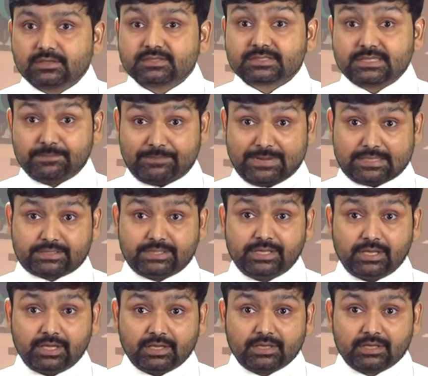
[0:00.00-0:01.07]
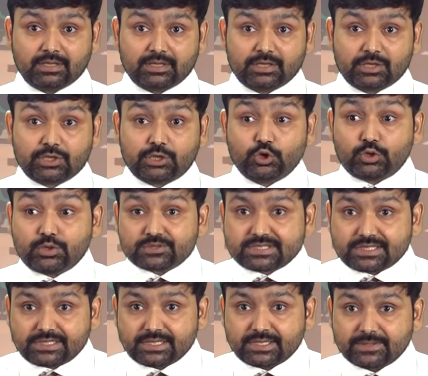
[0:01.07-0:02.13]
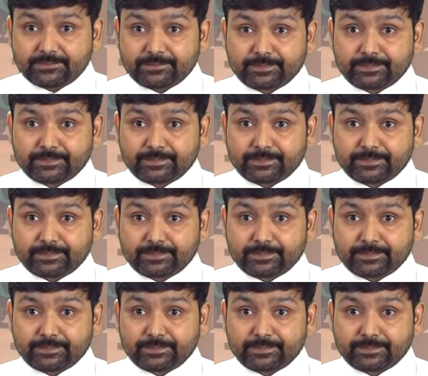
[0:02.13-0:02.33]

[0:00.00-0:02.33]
sympathy, curiosity,